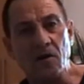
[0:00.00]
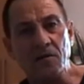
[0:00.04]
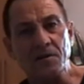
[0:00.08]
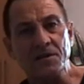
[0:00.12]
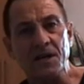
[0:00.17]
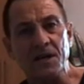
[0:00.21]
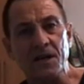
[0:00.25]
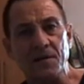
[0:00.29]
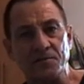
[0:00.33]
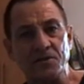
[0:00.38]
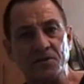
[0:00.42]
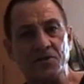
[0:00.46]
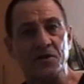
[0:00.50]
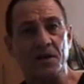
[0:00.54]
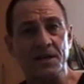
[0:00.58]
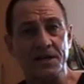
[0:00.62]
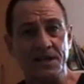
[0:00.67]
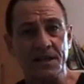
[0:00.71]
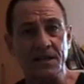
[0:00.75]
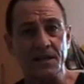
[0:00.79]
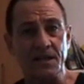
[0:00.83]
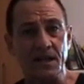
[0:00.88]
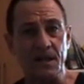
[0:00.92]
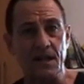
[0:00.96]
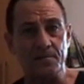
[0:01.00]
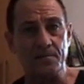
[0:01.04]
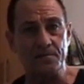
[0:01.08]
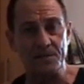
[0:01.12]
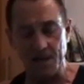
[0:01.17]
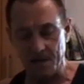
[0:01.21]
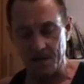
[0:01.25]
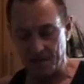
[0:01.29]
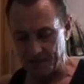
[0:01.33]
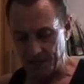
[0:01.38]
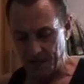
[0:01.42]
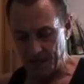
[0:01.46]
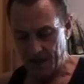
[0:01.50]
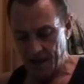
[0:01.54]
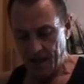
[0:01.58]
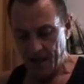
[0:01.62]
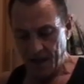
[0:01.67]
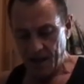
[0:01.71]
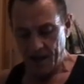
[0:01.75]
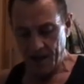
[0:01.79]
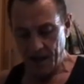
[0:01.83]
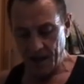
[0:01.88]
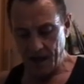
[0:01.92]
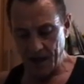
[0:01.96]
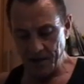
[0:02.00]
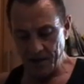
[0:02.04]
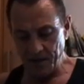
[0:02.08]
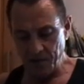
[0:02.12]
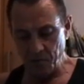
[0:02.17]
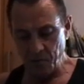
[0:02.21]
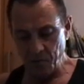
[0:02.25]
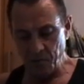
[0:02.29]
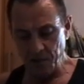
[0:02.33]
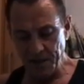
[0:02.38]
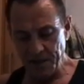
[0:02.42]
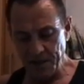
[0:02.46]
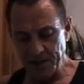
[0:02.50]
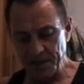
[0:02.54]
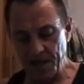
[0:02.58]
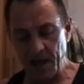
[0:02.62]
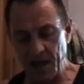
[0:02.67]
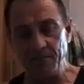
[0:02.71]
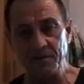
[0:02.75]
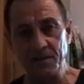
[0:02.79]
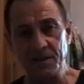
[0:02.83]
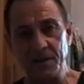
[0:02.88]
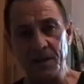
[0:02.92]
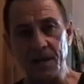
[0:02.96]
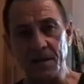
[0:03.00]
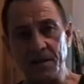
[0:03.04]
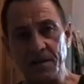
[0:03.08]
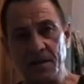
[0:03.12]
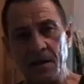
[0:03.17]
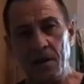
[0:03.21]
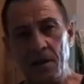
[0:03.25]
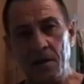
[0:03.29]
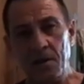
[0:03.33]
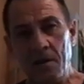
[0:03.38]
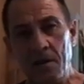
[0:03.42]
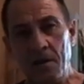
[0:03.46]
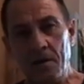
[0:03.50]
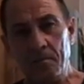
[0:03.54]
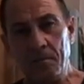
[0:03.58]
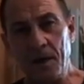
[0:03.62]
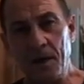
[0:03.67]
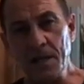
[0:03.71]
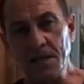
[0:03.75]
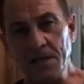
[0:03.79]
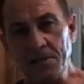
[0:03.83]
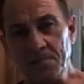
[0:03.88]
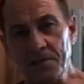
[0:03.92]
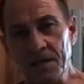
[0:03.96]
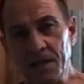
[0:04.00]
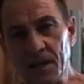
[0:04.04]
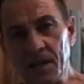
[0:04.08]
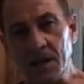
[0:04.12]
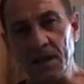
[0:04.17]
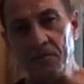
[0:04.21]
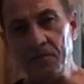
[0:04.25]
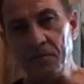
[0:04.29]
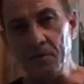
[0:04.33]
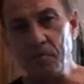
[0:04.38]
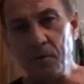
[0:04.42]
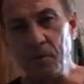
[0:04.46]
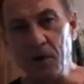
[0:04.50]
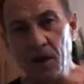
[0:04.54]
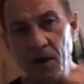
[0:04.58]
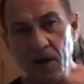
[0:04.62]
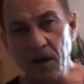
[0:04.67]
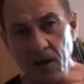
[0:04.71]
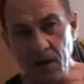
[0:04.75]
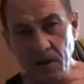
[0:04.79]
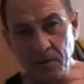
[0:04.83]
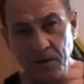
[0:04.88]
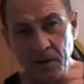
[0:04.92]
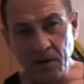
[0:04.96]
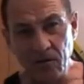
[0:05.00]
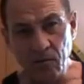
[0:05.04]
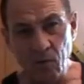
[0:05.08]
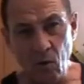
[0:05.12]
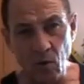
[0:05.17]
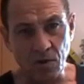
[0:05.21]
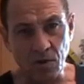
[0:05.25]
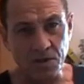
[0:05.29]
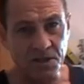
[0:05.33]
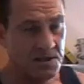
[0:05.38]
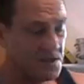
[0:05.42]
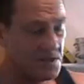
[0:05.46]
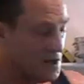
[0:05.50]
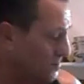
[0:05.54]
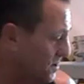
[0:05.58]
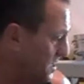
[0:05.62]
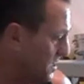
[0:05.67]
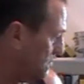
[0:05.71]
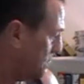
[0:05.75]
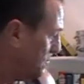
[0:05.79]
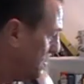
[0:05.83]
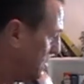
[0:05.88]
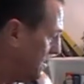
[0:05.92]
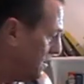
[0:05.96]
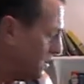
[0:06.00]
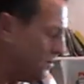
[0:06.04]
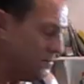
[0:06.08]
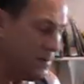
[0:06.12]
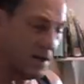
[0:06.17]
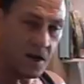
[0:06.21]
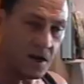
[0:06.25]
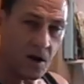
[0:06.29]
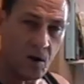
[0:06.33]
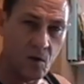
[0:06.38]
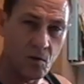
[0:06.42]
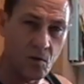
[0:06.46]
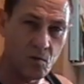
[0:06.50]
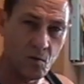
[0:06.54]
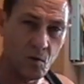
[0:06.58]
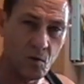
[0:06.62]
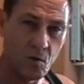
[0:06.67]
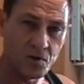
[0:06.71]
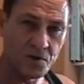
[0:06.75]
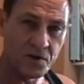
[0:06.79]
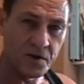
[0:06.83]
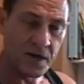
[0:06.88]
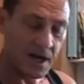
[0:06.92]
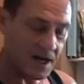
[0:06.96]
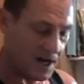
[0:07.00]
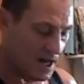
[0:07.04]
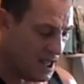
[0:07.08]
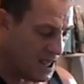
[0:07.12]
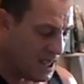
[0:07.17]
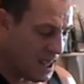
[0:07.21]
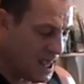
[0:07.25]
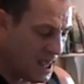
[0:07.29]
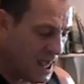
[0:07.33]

long time to try and get the lumps out. And we discovered that maize meal, if you put a little bit of water, so I'm going to put a little bit of cold water in,